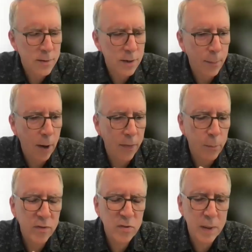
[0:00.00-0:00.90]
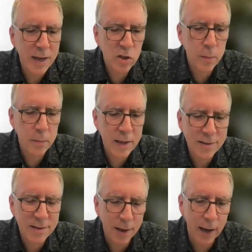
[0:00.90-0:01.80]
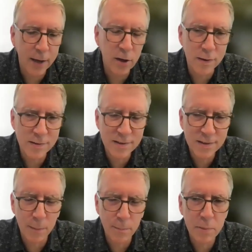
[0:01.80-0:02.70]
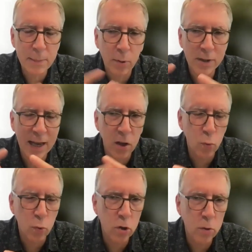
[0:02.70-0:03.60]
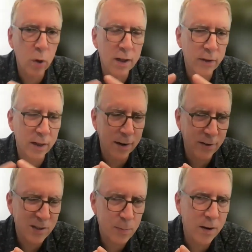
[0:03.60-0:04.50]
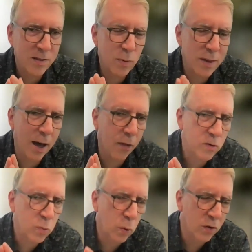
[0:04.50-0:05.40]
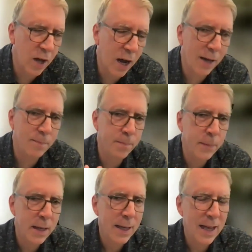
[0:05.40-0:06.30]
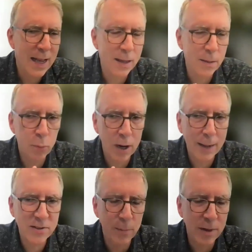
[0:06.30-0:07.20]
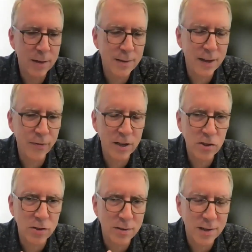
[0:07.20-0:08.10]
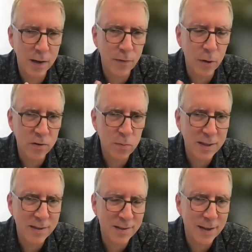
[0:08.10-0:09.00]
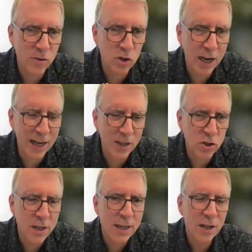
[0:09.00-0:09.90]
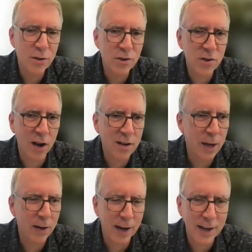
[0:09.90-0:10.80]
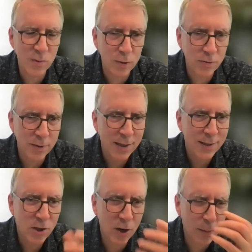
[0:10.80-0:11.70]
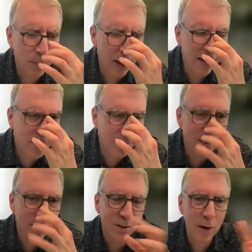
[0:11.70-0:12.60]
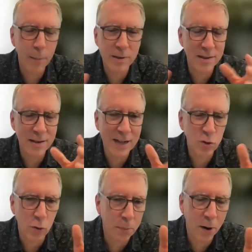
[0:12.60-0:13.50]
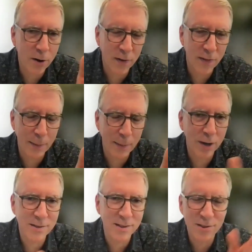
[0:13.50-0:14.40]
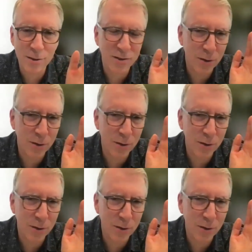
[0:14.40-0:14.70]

Tom, on the moves management piece, I, I know that some people, again, in the room will have a lot of experience with that, others will not. And perhaps some of the definitions of those pieces have changed. You just talked about, I guess, what Jerold Panas used to describe as the natural partner in that process too.